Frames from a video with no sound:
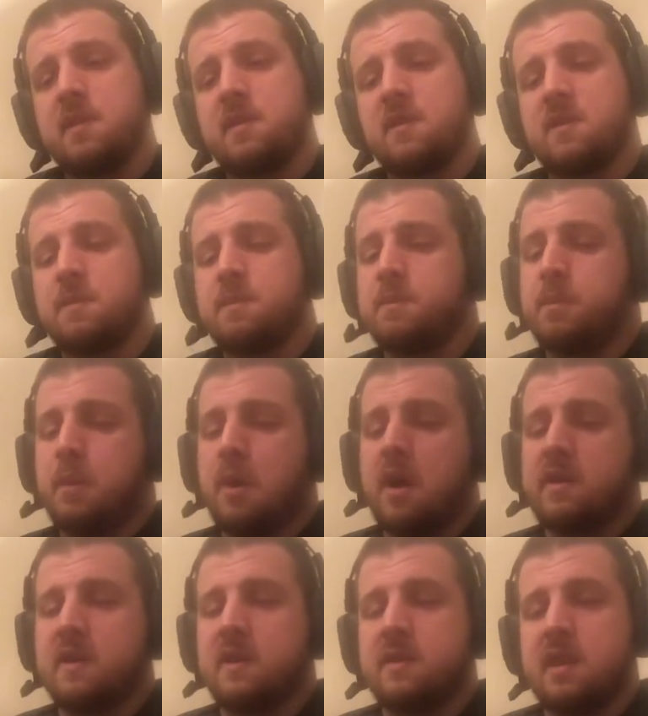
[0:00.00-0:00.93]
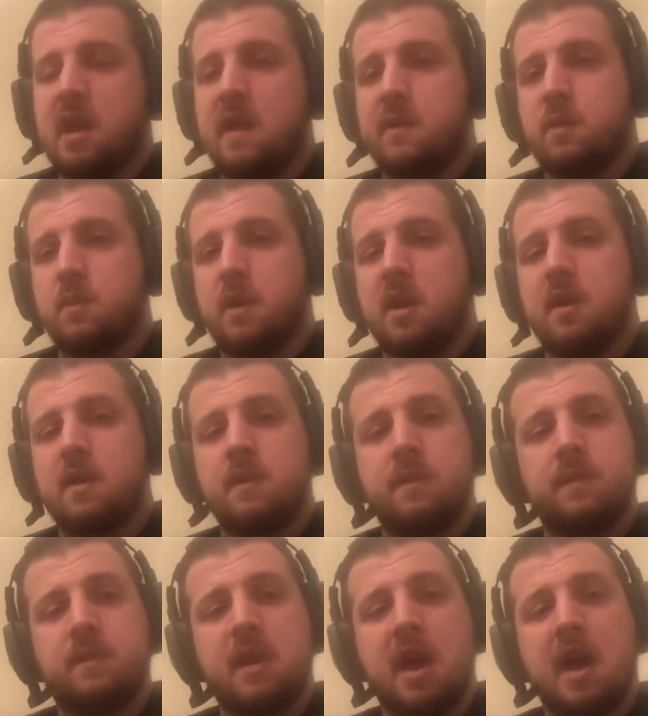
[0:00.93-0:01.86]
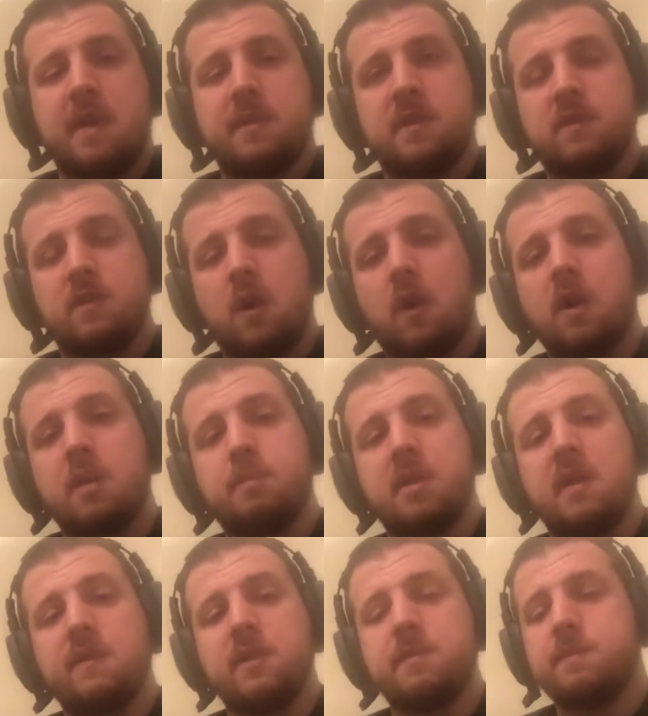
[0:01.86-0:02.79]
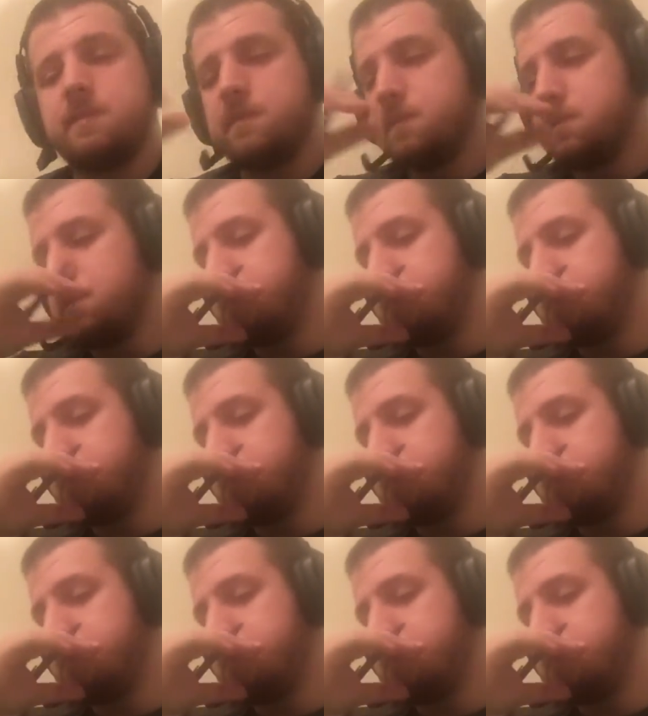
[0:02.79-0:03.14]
is there's boxes set everywhere that have a star above them.